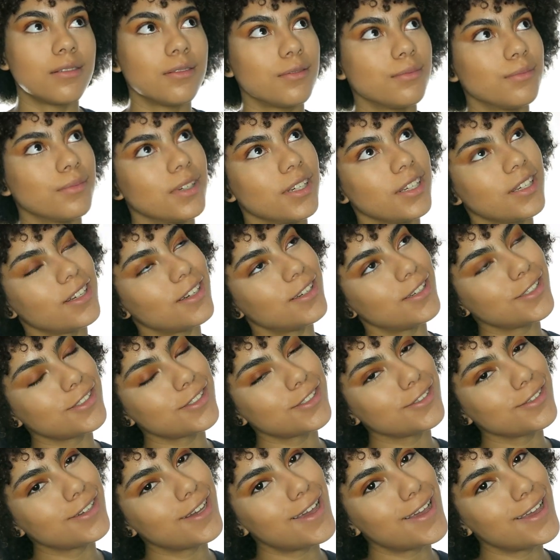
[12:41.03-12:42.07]
oh my gosh,
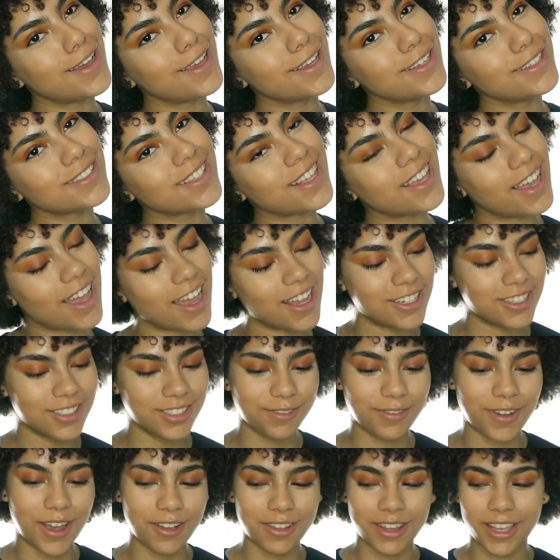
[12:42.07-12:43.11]
you guys, like I
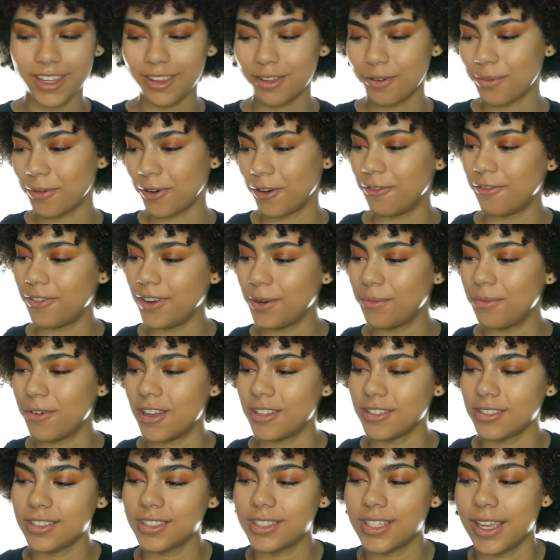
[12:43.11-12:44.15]
just found like the perfect
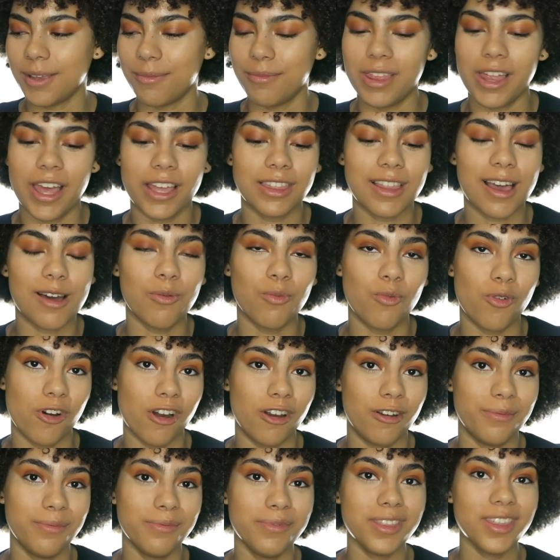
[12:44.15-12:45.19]
bronzer to give me like that
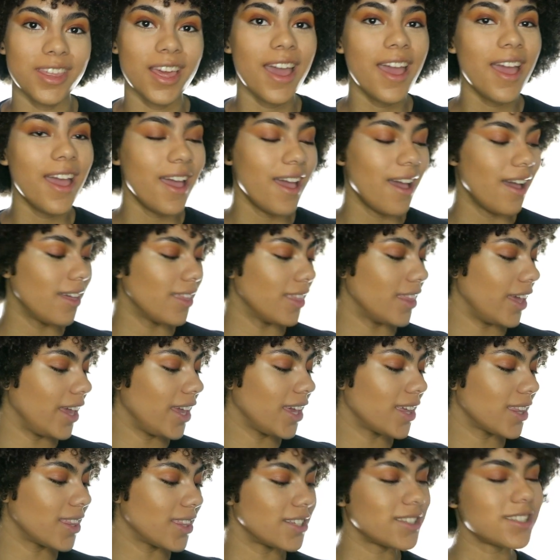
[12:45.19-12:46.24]
warmth.
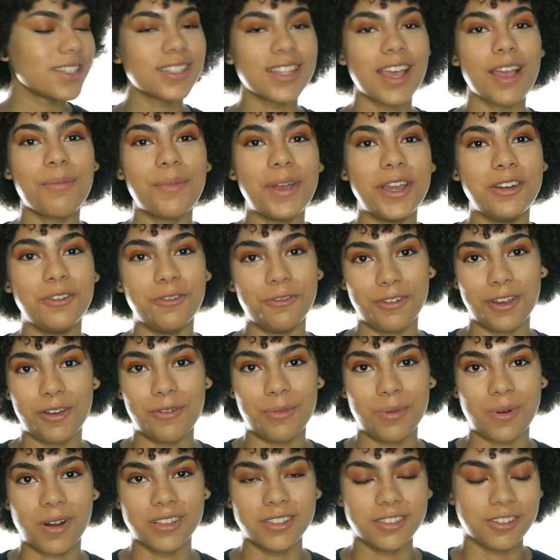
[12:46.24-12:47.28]
Like this is like my new
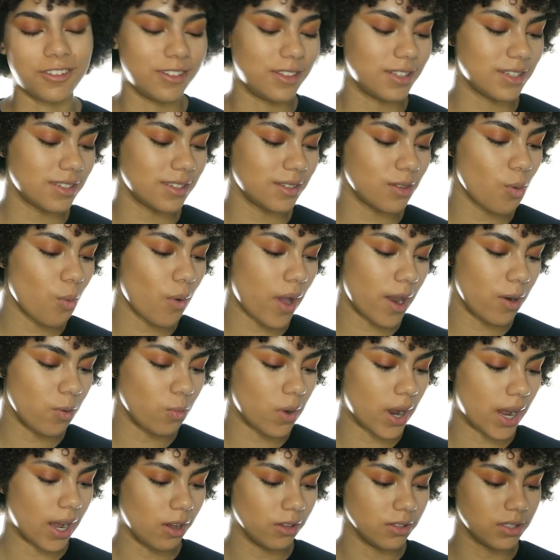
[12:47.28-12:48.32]
favorite bronzer. This is the Wet n
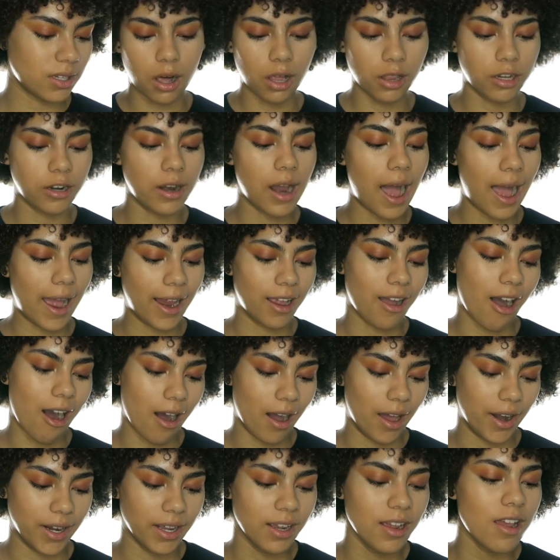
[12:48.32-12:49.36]
Wild Color
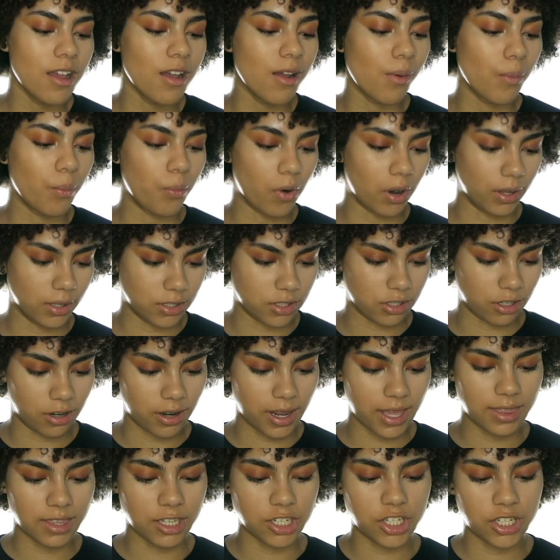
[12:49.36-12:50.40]
Icon bronzer
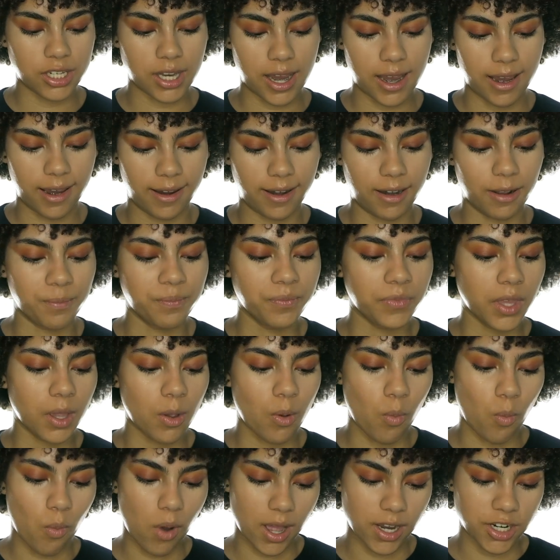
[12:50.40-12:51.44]
in the shade
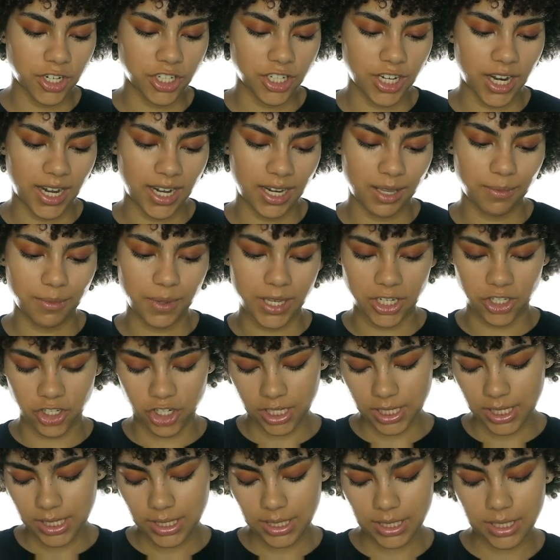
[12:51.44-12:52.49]
What Shady
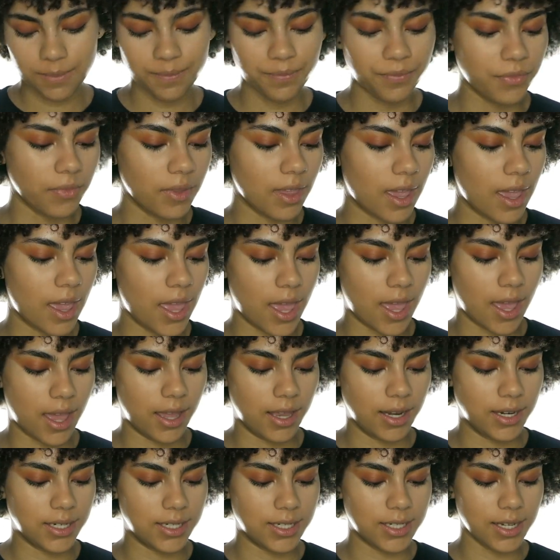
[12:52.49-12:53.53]
Beaches,
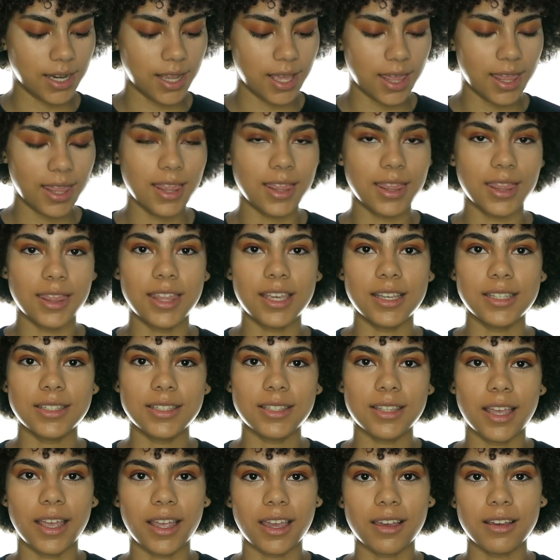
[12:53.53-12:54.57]
and
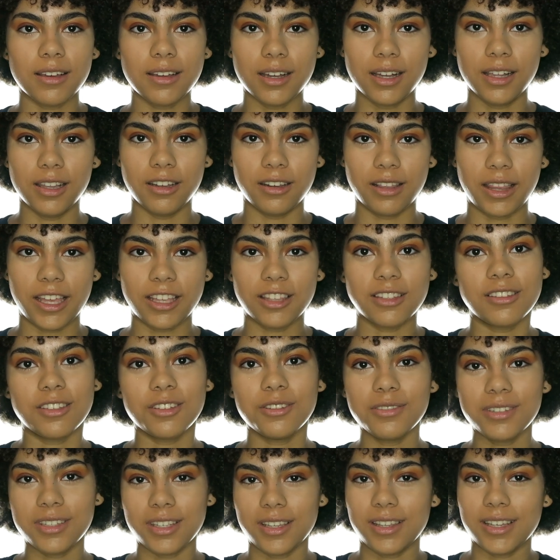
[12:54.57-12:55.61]
this like color, like, do
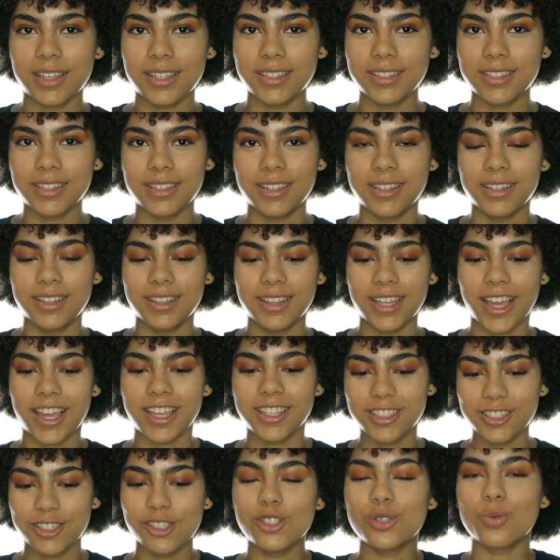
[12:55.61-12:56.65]
you see this? Like
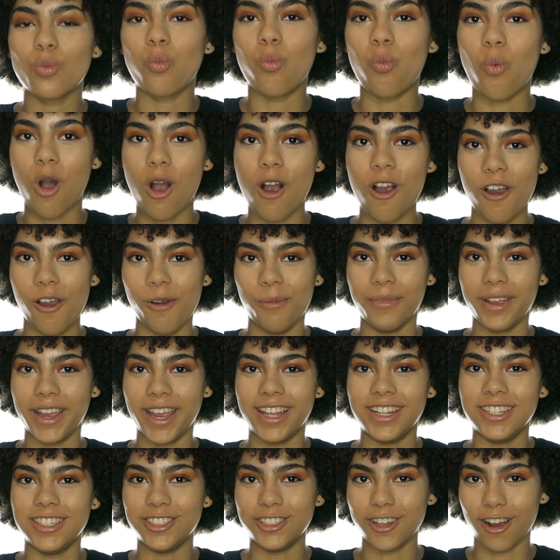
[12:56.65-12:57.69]
it's just warm
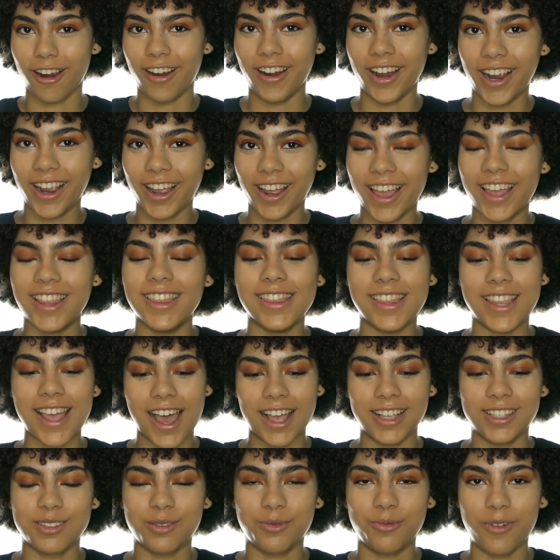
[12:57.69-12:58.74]
and dark, and
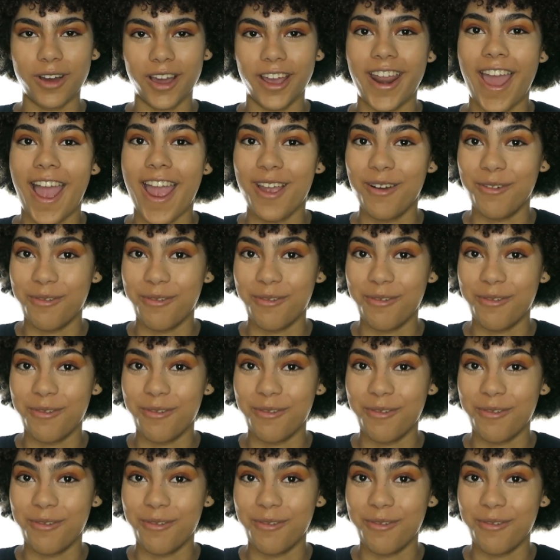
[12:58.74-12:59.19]
that's what I